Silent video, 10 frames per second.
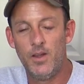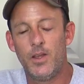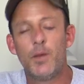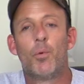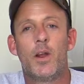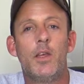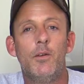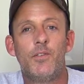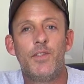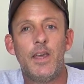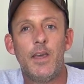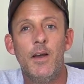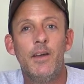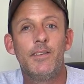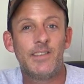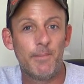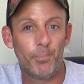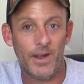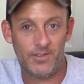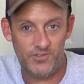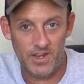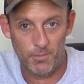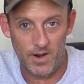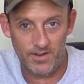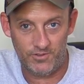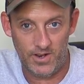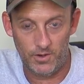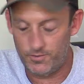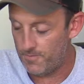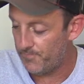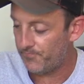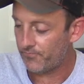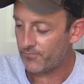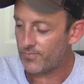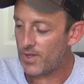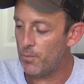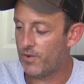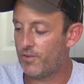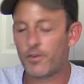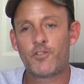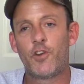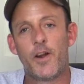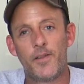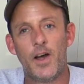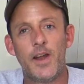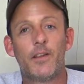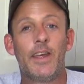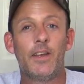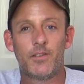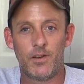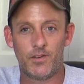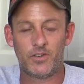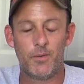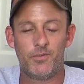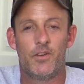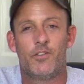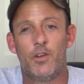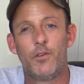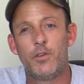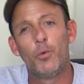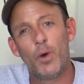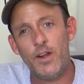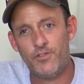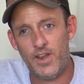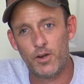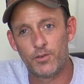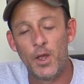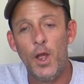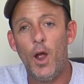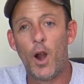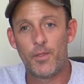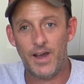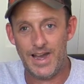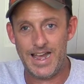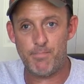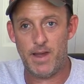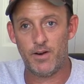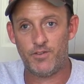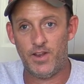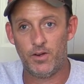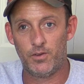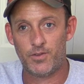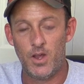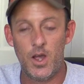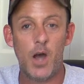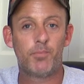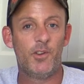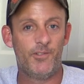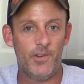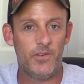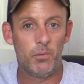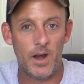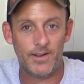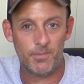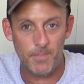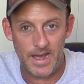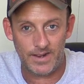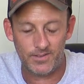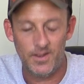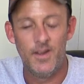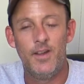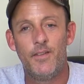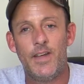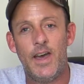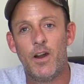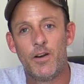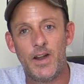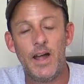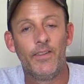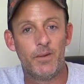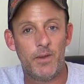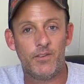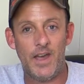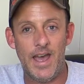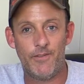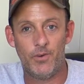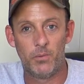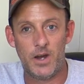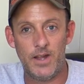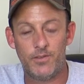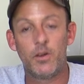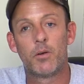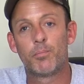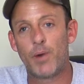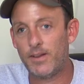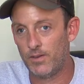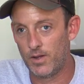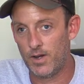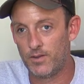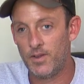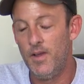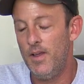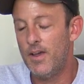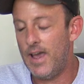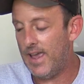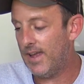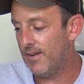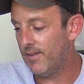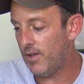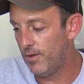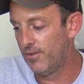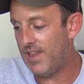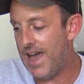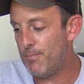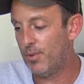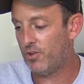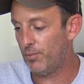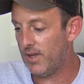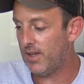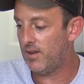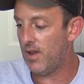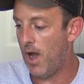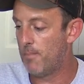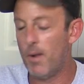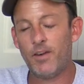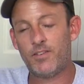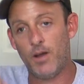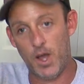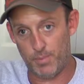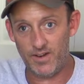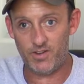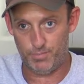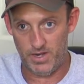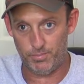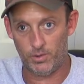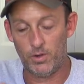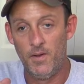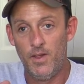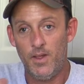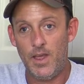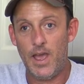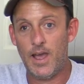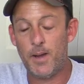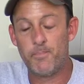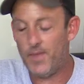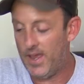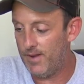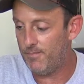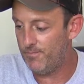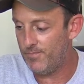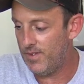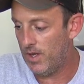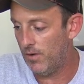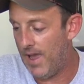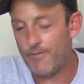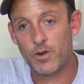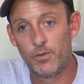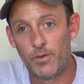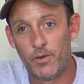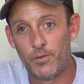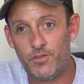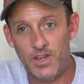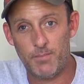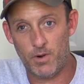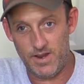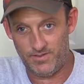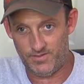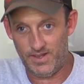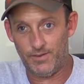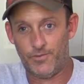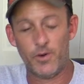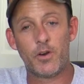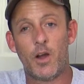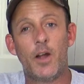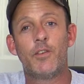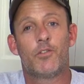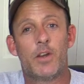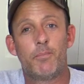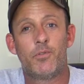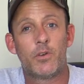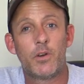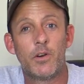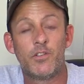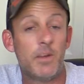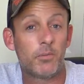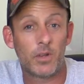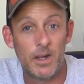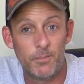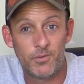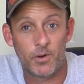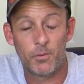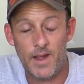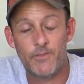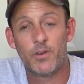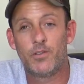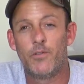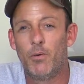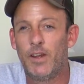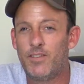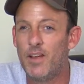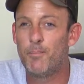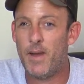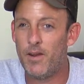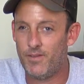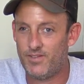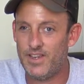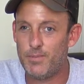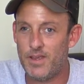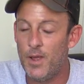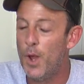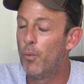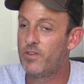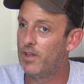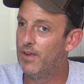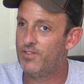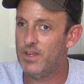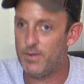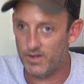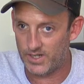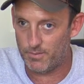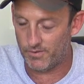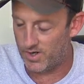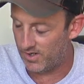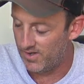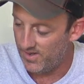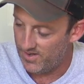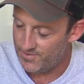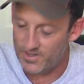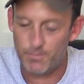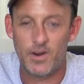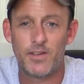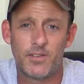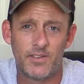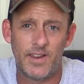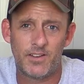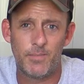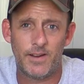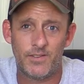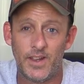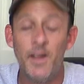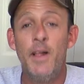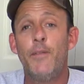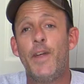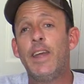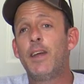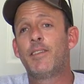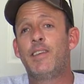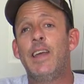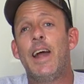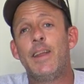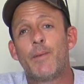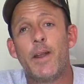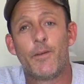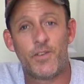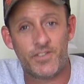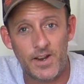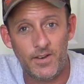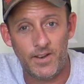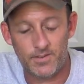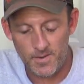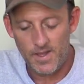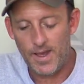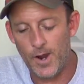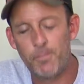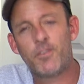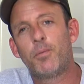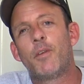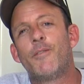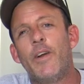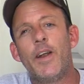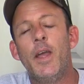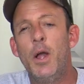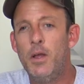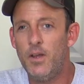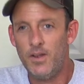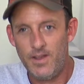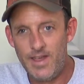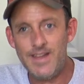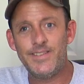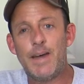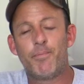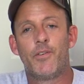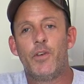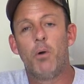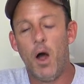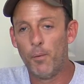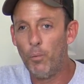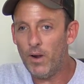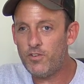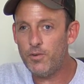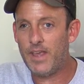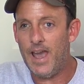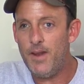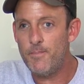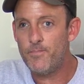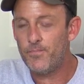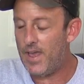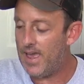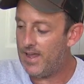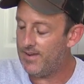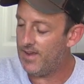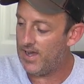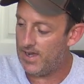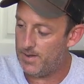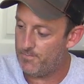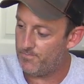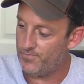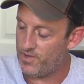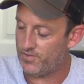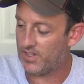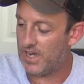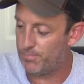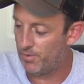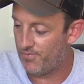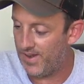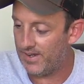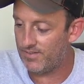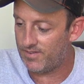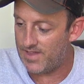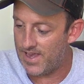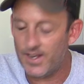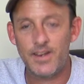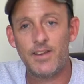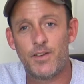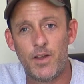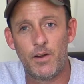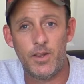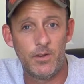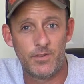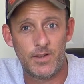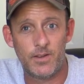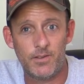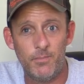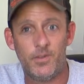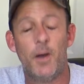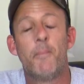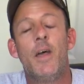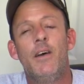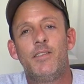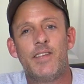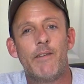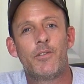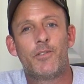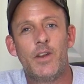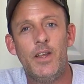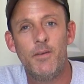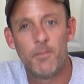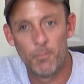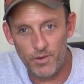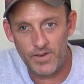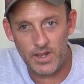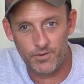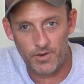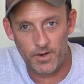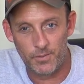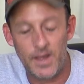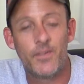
You'd wanna use the simplex GMRS channels, which there's a chart online, the link is in the description, it shows you what channels are the high power channels up to 50 watts max that are not limited to half a watt so you don't break the laws and use that between amongst a, a bunch of people um, and you know, have your own little GMRS thing for your hunting trips or your Jeep clubs or whatever. So if you want to get something better than CB, which I love CB, don't get me wrong, GMRS is the next best thing. Thank you to TID Radio for sending these. I hope this was a very in-depth review on what you get and um, just a couple things that you need to know to use this. So 7.3, more videos are on the way.